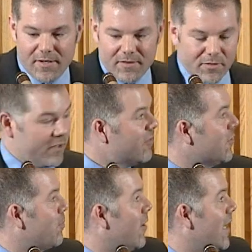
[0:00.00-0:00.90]
So this
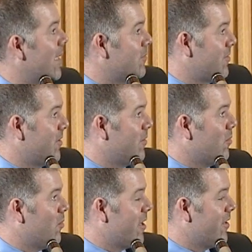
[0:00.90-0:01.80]
is perhaps
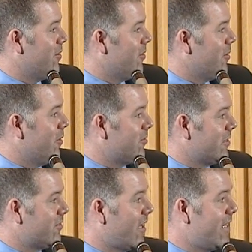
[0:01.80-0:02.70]
one of the
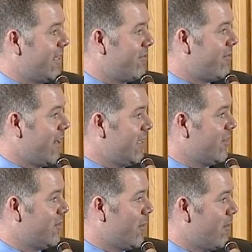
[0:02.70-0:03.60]
most exciting
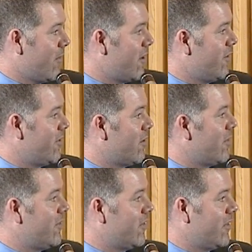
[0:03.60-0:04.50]
findings about Mars here
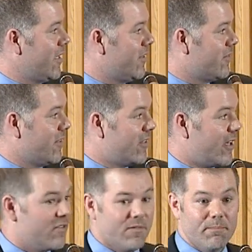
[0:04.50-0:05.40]
recently, this
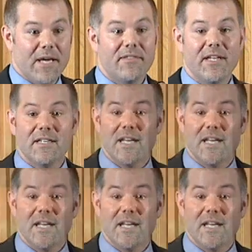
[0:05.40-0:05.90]
detection of methane